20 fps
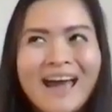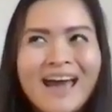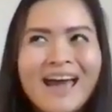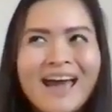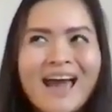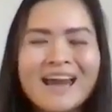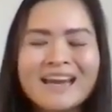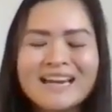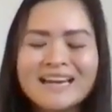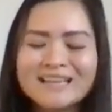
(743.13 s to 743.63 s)

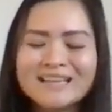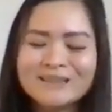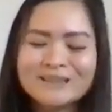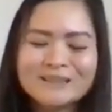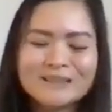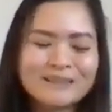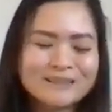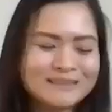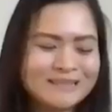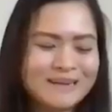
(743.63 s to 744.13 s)
And he
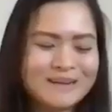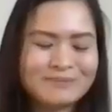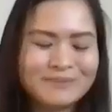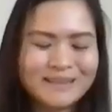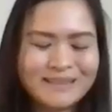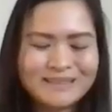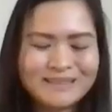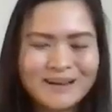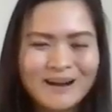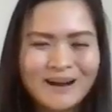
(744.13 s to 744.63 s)
looked at
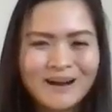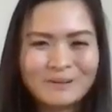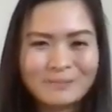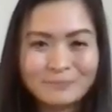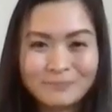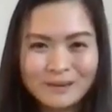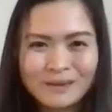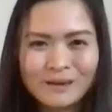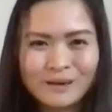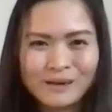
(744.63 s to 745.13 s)
my dog,
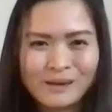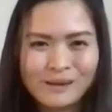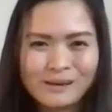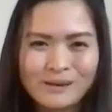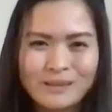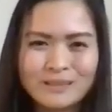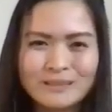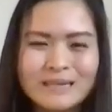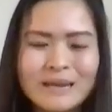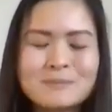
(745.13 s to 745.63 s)
and
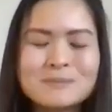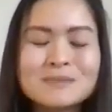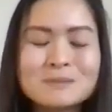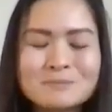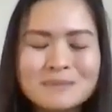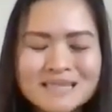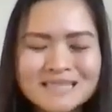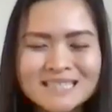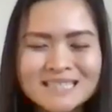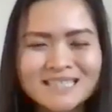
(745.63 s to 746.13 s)
his name is
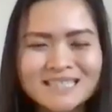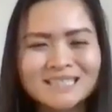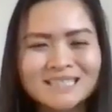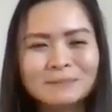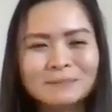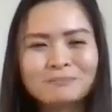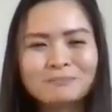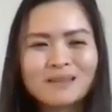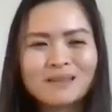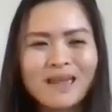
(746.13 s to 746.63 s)
Mister.
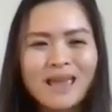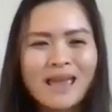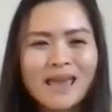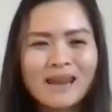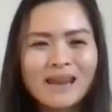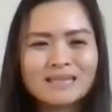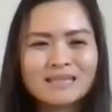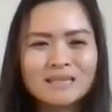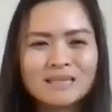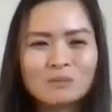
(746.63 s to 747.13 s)
And
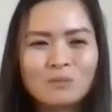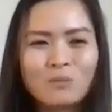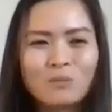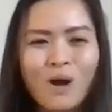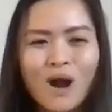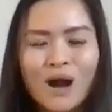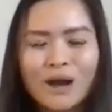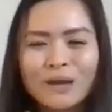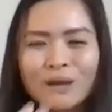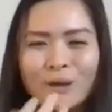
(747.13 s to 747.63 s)
as he's
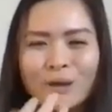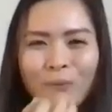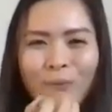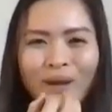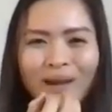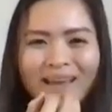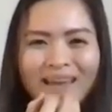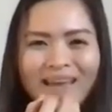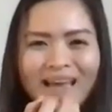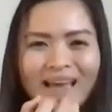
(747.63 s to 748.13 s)
walking
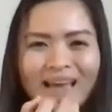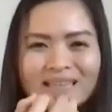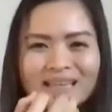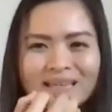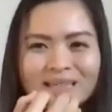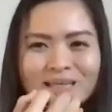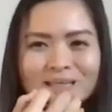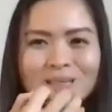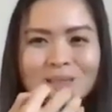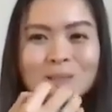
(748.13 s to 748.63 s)
away, he had
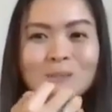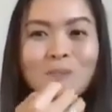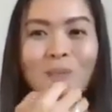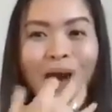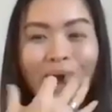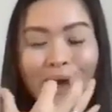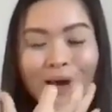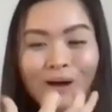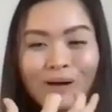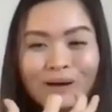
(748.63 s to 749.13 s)
like this
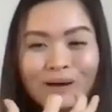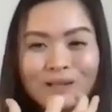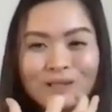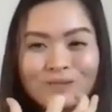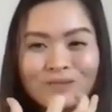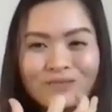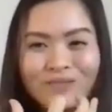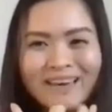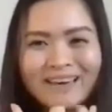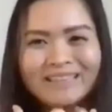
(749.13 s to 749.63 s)
smile on his
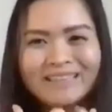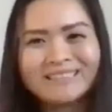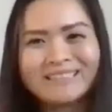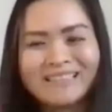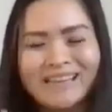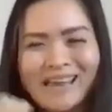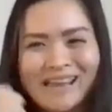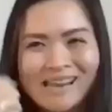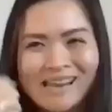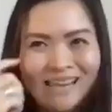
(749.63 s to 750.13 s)
face,
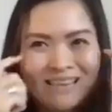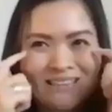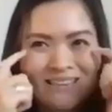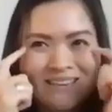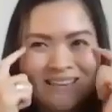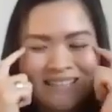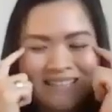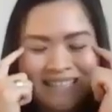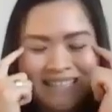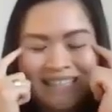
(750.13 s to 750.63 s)
and then you
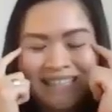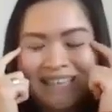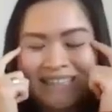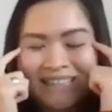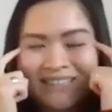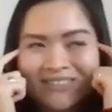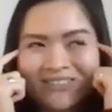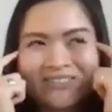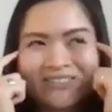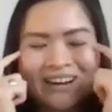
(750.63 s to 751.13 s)
can see like
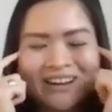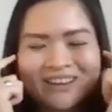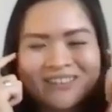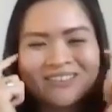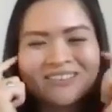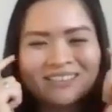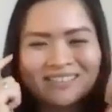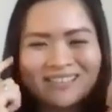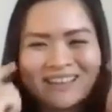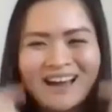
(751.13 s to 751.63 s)
the wrinkle
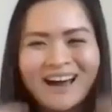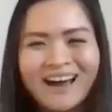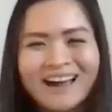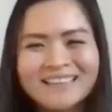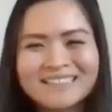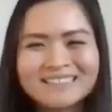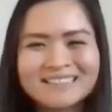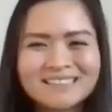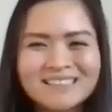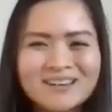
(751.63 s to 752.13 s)
on the eyes
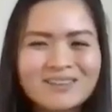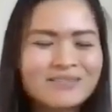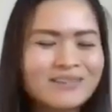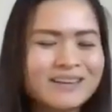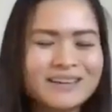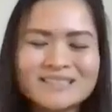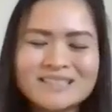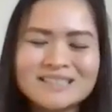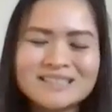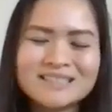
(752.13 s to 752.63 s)
and stuff.
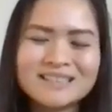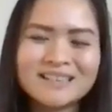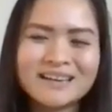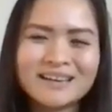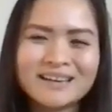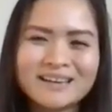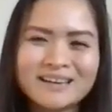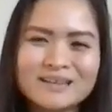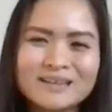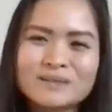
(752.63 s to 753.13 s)
And it's just
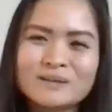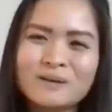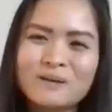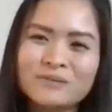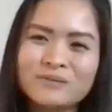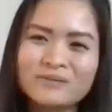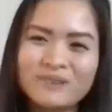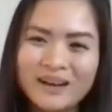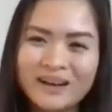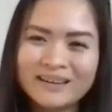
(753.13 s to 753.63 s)
like it's
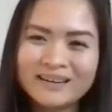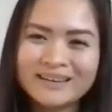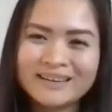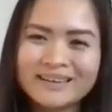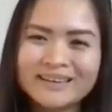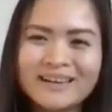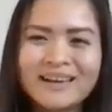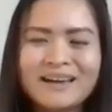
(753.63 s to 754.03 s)
so funny.